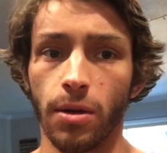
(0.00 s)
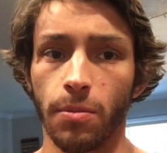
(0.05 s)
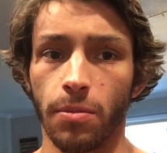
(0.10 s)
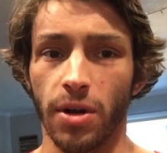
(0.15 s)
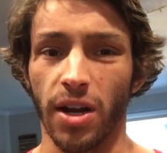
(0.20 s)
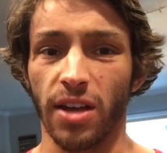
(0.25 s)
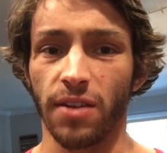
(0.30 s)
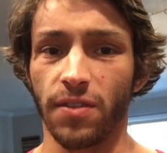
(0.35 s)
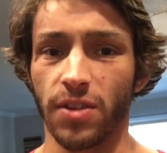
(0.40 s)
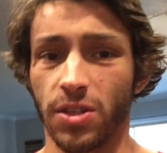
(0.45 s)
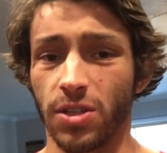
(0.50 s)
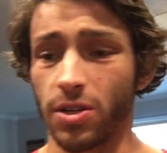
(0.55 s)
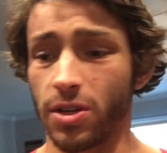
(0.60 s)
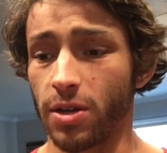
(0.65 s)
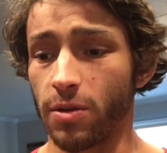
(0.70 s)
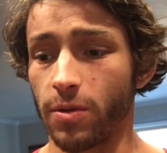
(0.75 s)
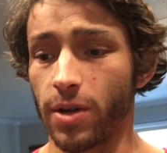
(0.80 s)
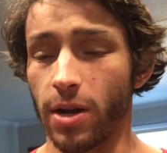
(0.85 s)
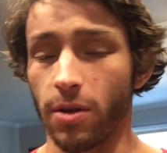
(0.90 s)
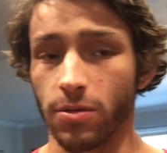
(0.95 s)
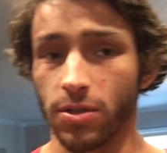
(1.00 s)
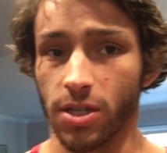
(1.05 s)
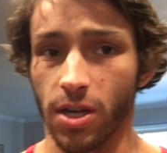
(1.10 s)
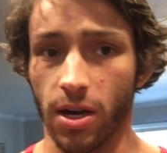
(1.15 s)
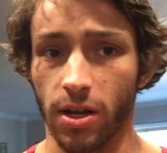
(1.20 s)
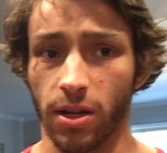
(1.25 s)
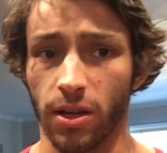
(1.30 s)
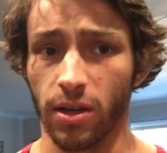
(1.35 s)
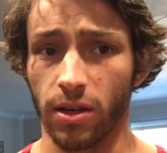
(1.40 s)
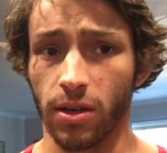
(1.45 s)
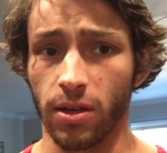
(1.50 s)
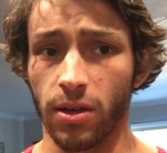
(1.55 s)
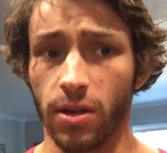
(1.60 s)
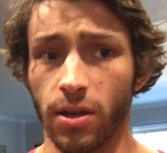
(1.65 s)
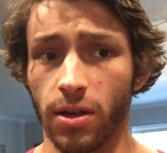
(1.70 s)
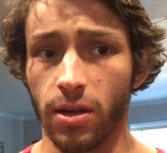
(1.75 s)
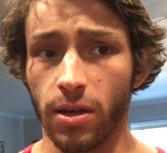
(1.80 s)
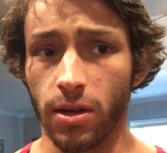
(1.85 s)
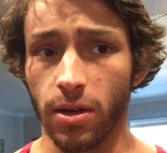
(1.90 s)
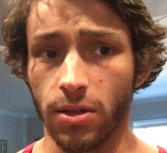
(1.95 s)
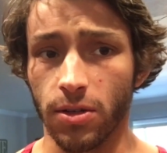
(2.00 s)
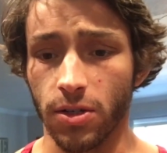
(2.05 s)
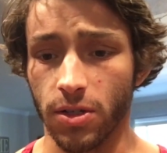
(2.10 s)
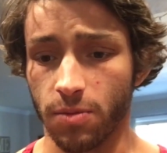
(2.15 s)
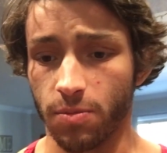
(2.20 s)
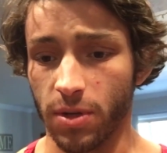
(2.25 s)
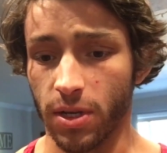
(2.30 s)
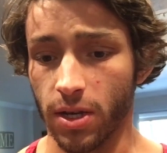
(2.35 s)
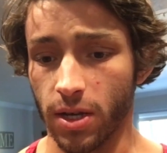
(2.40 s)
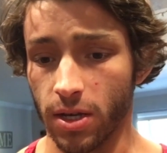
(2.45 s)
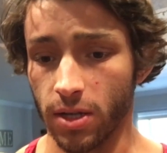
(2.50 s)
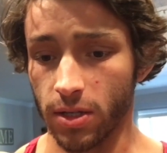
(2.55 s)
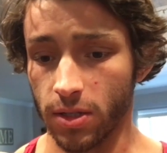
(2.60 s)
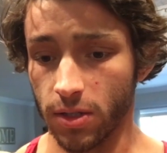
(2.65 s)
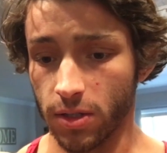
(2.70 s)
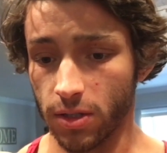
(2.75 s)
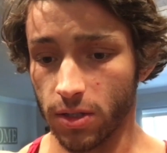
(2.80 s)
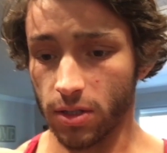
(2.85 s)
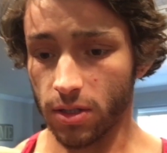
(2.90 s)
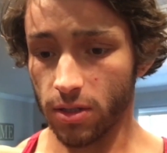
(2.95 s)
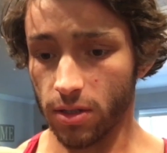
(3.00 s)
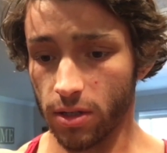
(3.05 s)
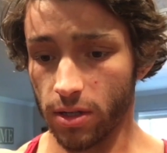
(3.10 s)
but I even took it when I was cutting just because,